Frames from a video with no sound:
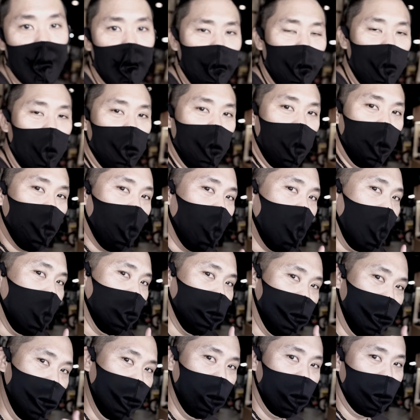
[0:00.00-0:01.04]
But before I
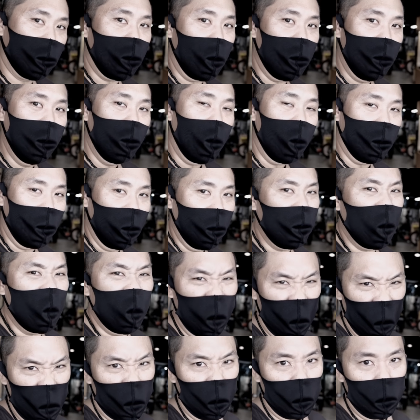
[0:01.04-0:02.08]
steal her thunder, I think let
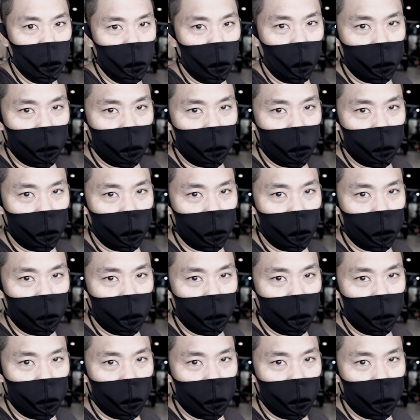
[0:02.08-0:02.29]
her introduce